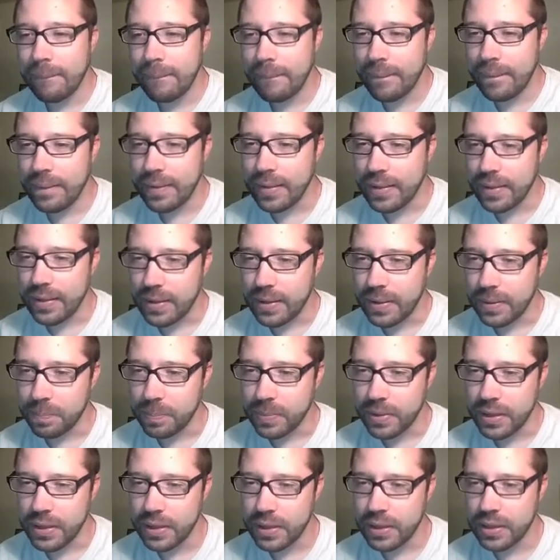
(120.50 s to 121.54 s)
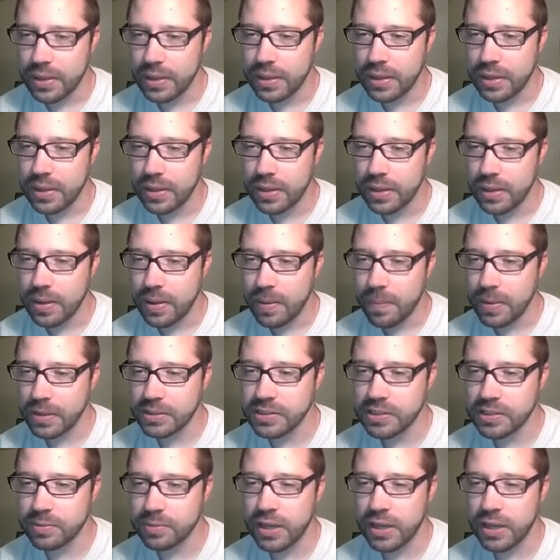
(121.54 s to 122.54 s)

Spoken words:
Like I said, it